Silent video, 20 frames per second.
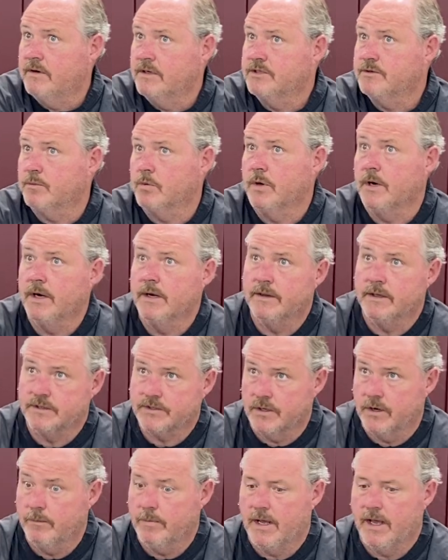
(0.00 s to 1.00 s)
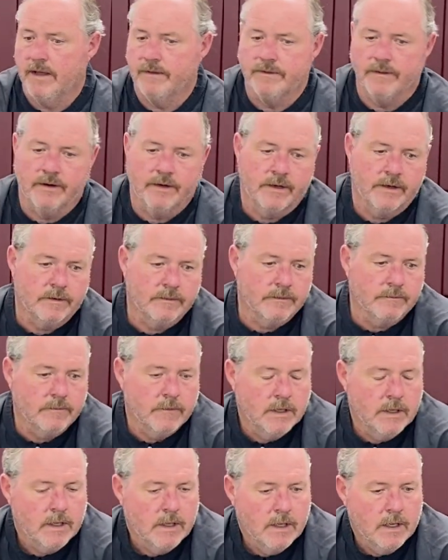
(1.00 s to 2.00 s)
in the spring that's going to be out there?
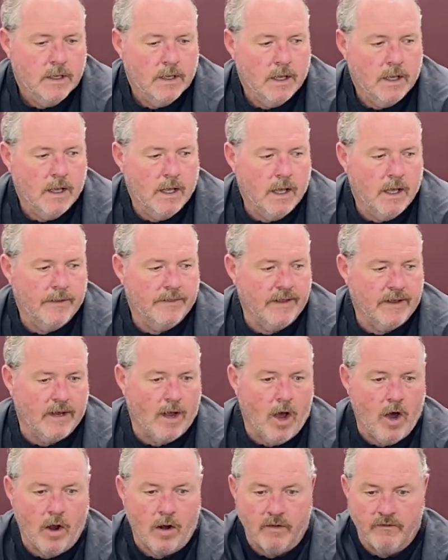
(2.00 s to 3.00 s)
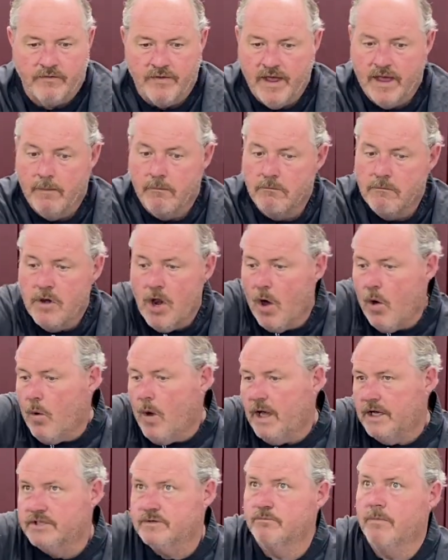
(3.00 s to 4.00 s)
I think all of them
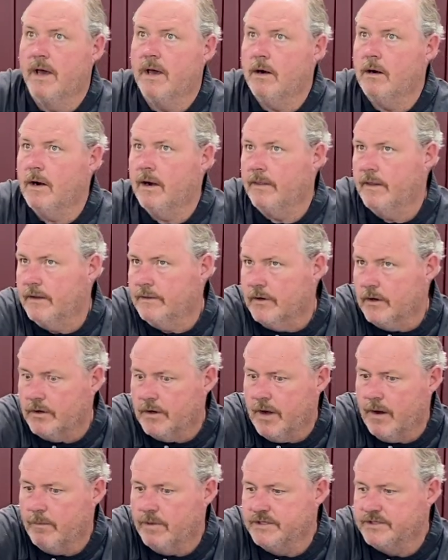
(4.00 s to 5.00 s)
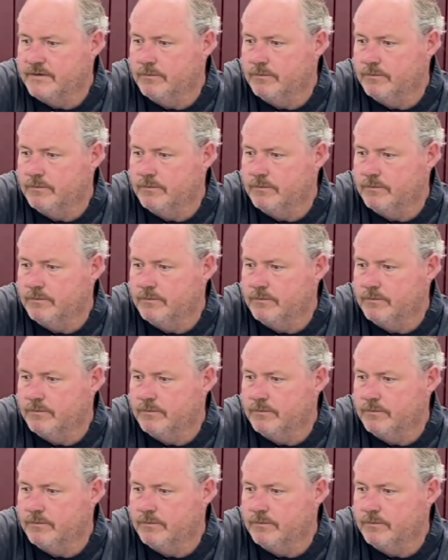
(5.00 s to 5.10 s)
know us better. I think there's going to be